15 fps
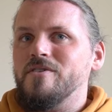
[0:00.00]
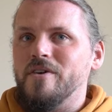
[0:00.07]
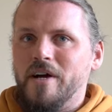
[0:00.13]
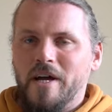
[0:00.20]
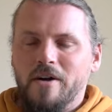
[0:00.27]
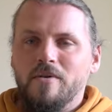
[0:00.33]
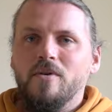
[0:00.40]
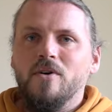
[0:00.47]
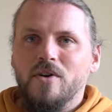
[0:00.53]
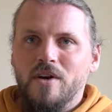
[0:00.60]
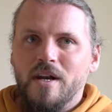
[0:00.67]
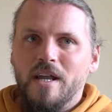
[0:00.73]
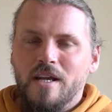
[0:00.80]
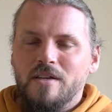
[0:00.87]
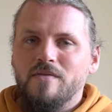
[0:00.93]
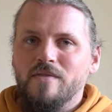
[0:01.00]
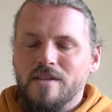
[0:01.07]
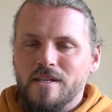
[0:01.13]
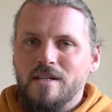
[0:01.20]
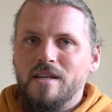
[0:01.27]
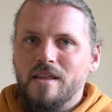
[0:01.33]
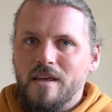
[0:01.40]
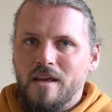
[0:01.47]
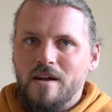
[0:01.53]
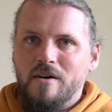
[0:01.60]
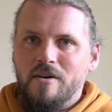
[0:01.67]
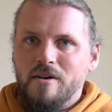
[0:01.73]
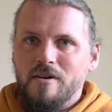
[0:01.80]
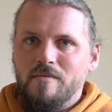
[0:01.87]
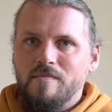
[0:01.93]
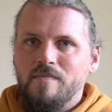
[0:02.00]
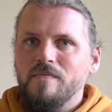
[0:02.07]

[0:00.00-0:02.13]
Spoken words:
try out on our next visit to the area.